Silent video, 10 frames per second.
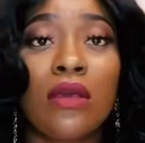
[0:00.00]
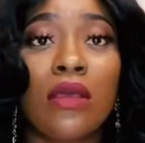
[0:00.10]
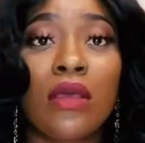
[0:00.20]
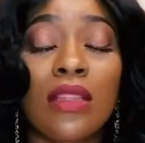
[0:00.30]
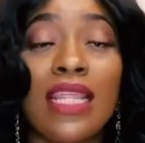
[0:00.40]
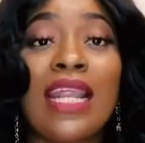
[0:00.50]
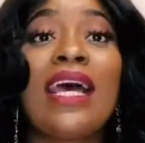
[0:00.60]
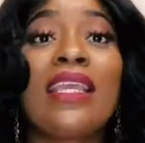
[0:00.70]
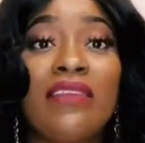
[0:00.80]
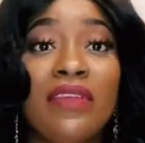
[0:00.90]
that are
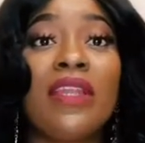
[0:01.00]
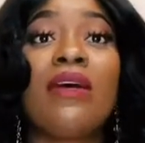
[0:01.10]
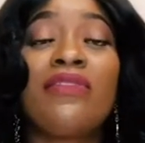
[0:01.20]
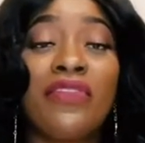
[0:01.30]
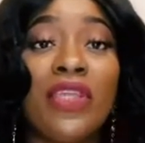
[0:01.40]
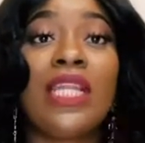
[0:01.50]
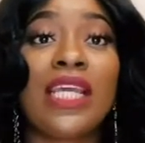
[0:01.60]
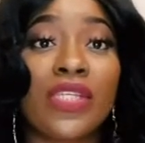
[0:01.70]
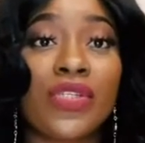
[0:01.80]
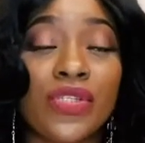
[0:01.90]
giving out free
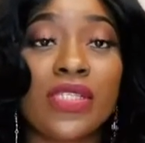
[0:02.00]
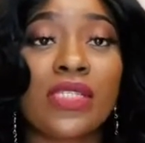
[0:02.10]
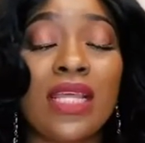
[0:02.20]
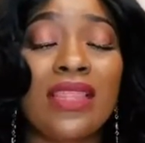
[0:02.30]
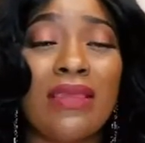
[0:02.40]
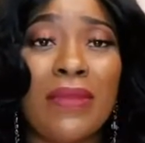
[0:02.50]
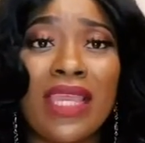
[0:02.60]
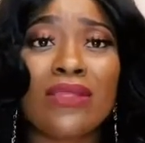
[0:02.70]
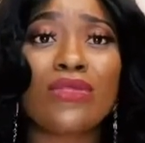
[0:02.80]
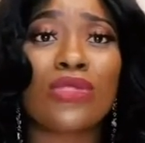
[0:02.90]
lectures, and they make it
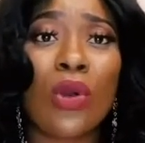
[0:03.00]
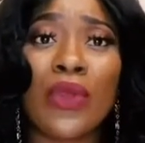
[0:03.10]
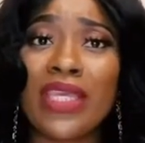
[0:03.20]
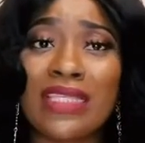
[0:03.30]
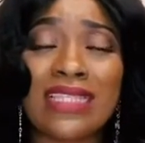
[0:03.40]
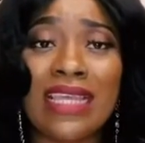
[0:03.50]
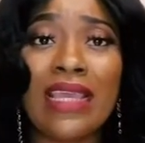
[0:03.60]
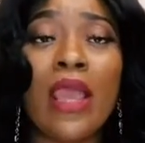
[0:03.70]
so easy,